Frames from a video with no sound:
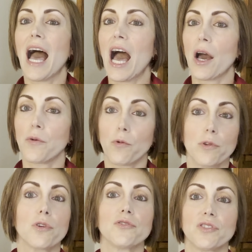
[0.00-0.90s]
I
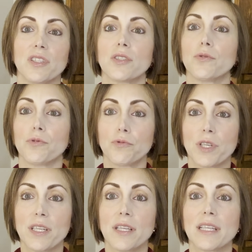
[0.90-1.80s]
will consider to
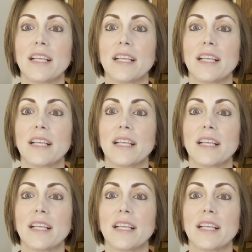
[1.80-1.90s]
treat it